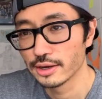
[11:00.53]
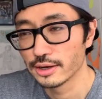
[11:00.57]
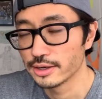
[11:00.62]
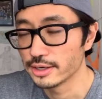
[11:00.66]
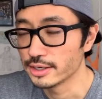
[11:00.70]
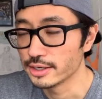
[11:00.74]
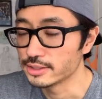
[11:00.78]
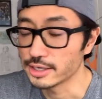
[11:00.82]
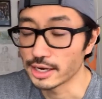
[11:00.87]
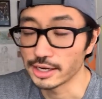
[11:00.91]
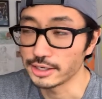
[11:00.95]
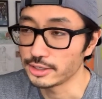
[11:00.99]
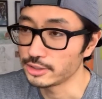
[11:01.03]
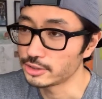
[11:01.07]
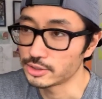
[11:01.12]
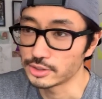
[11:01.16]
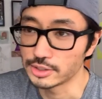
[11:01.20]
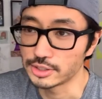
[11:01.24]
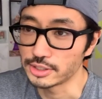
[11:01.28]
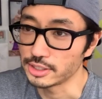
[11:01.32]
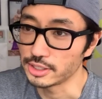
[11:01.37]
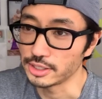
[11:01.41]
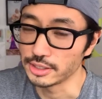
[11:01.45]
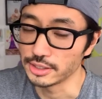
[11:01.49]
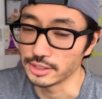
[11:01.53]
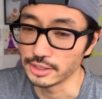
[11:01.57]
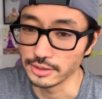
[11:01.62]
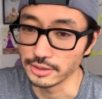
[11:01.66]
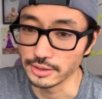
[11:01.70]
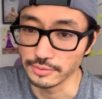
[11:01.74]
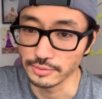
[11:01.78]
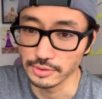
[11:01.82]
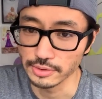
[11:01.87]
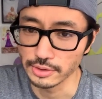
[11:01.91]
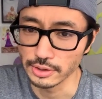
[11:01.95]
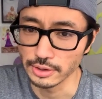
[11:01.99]
He's not interested in
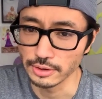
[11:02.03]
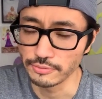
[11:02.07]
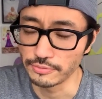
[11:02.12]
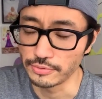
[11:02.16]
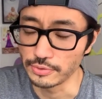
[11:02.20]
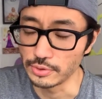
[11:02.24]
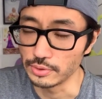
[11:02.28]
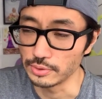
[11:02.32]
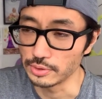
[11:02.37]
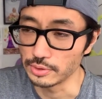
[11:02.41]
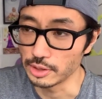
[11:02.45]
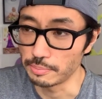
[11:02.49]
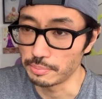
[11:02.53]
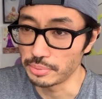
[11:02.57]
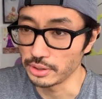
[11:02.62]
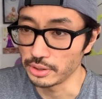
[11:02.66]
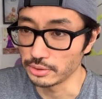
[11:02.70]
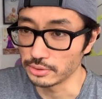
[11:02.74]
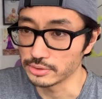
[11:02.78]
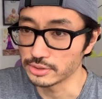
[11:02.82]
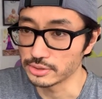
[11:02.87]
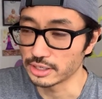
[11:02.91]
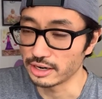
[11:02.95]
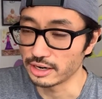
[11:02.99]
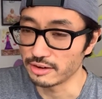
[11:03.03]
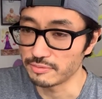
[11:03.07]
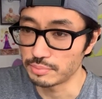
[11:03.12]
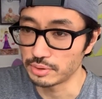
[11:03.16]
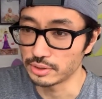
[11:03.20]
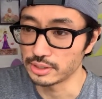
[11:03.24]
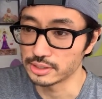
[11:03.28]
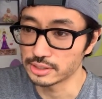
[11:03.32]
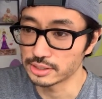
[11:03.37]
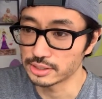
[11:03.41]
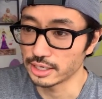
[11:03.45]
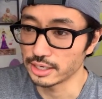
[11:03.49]
the pills that I put
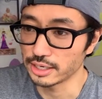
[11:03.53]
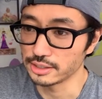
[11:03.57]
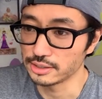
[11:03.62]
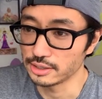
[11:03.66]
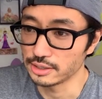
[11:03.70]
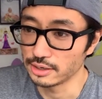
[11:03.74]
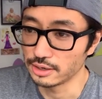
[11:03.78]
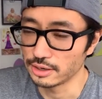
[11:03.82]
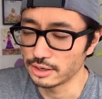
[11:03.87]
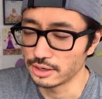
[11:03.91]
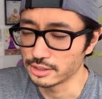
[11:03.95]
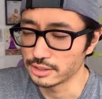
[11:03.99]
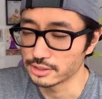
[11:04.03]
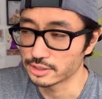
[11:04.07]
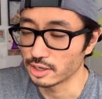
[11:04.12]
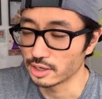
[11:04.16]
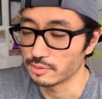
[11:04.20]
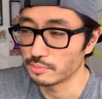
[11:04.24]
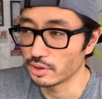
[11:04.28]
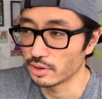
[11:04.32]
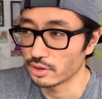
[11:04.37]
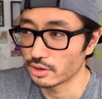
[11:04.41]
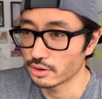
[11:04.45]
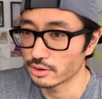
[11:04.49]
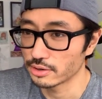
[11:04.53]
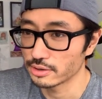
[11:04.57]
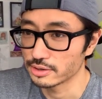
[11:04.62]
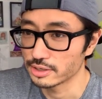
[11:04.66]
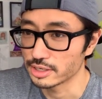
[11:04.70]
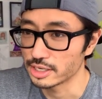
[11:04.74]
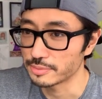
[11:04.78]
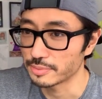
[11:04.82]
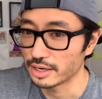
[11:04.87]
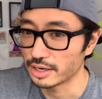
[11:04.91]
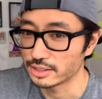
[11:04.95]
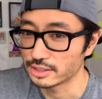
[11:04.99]
inside sun butter.
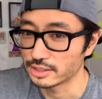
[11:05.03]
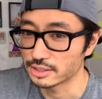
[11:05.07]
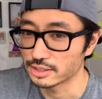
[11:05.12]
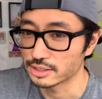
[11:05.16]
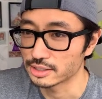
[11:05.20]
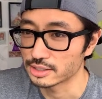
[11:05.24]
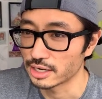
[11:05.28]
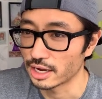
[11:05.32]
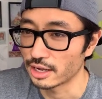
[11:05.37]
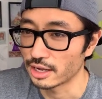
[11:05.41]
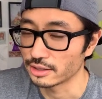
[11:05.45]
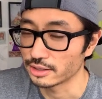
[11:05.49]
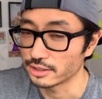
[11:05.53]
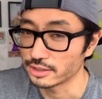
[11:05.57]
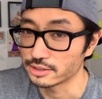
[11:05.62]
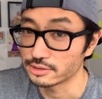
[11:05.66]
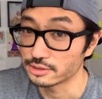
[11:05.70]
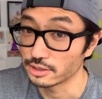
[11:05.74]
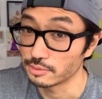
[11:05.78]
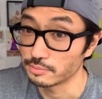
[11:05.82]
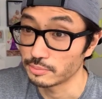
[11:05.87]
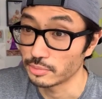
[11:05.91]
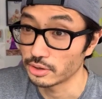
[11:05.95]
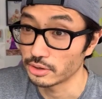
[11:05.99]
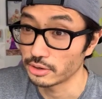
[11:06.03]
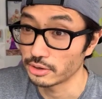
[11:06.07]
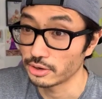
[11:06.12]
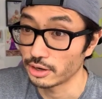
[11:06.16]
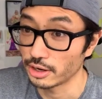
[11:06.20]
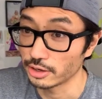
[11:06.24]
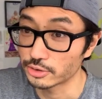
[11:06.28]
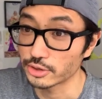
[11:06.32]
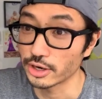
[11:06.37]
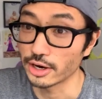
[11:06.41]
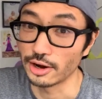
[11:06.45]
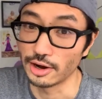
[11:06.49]
He might just not like sun butter. I'll
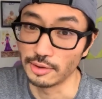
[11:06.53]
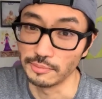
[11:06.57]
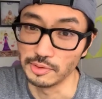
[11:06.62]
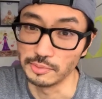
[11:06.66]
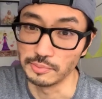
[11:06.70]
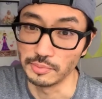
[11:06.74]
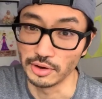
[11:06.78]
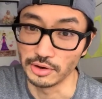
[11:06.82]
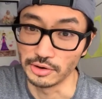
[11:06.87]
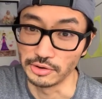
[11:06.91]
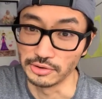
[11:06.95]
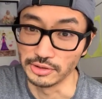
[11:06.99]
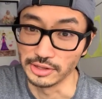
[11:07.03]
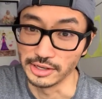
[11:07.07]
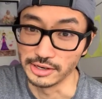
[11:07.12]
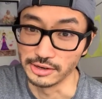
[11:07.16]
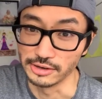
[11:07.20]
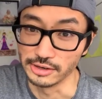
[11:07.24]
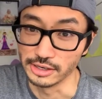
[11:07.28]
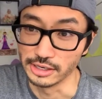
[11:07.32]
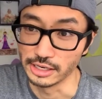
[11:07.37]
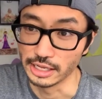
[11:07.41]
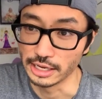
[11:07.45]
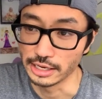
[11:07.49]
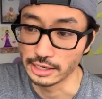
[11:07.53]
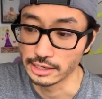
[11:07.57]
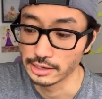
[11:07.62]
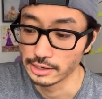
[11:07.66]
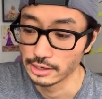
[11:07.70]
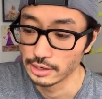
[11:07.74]
try almond butter later today.